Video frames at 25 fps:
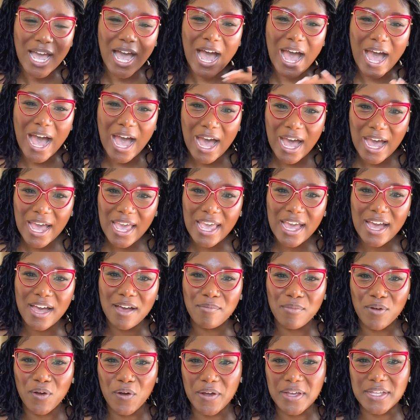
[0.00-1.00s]
I
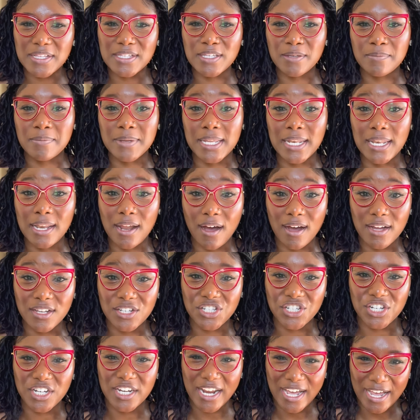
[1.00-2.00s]
am going to be
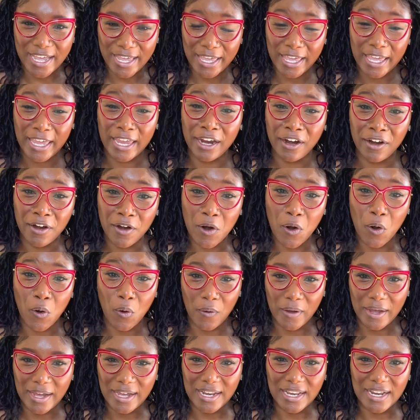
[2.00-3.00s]
launching a hair
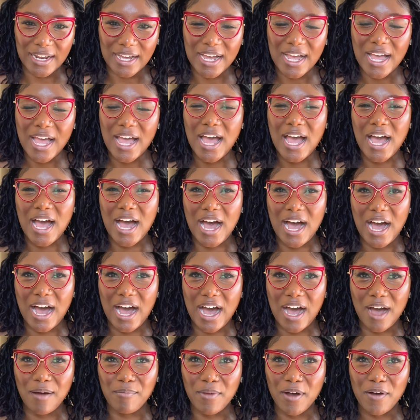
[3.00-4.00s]
oil
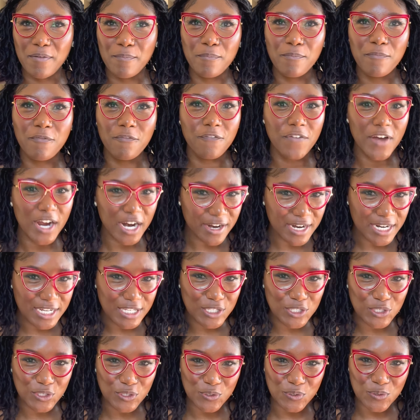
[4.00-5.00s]
very
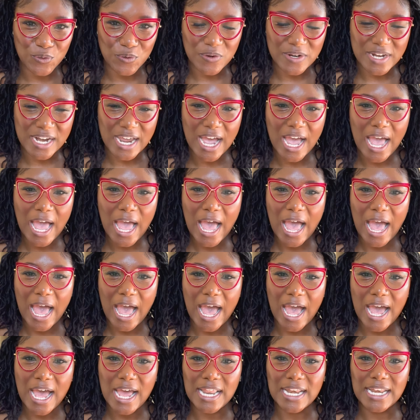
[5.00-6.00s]
soon,
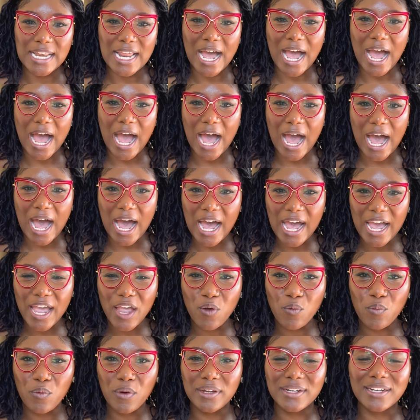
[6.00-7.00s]
and I
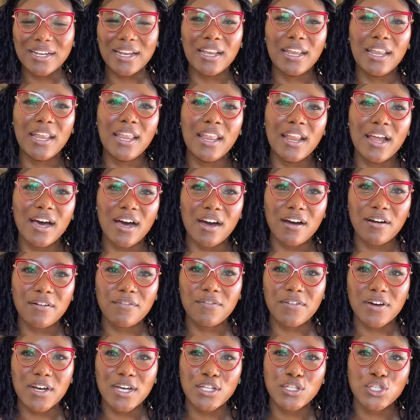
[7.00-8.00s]
would
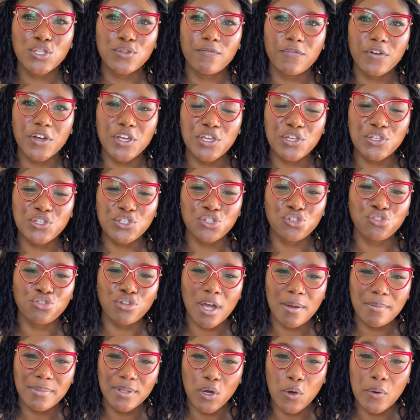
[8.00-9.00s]
love for you to
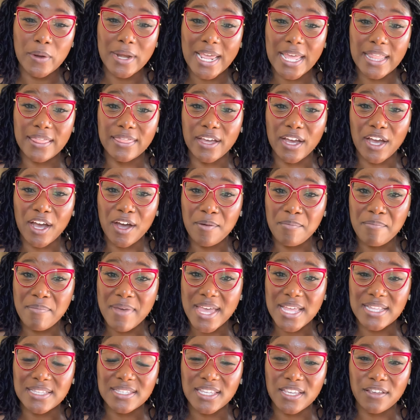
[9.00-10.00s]
drop down in the
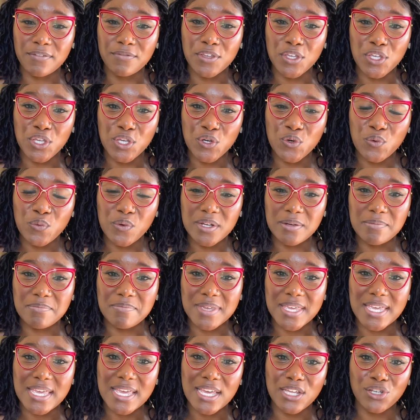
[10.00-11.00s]
comments if you would
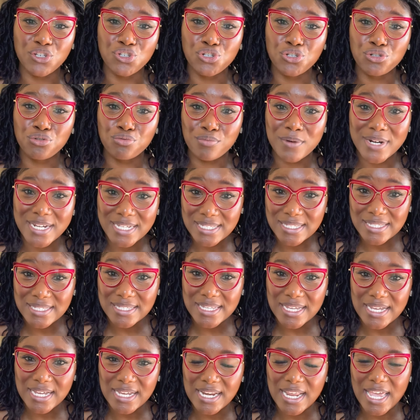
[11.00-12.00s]
be
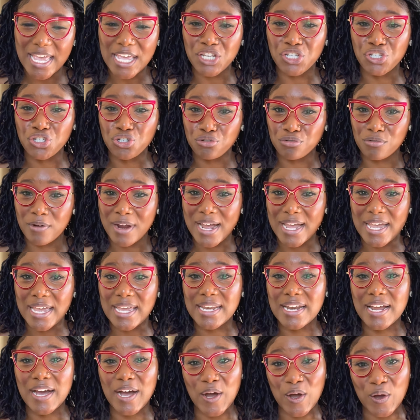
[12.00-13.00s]
interested in
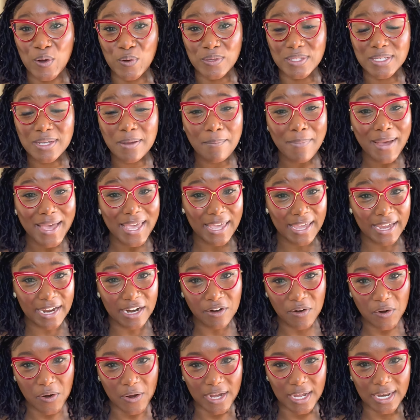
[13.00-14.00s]
trying out my
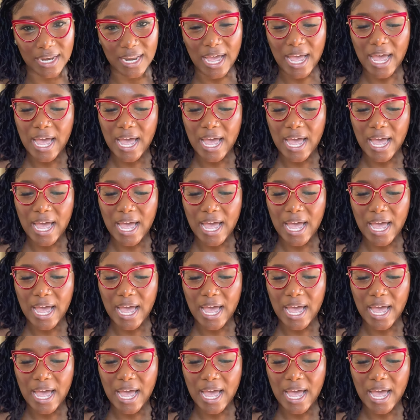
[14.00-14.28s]
hair oil.